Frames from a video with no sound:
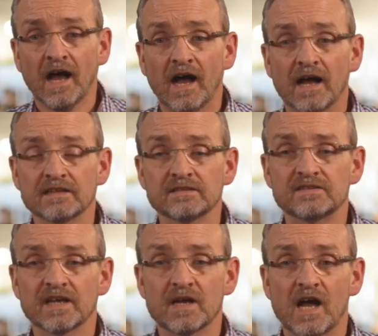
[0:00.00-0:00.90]

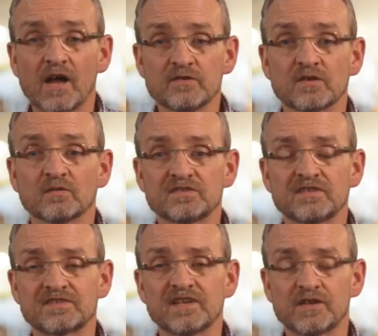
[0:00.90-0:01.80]
and how you're going
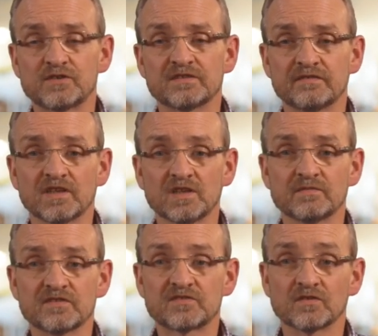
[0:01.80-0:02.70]
to assess your
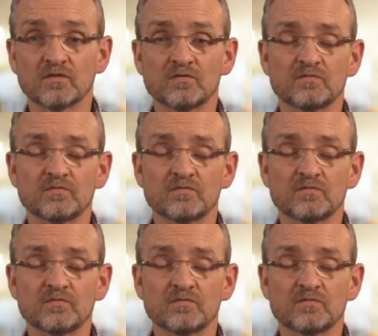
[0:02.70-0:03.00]
development. So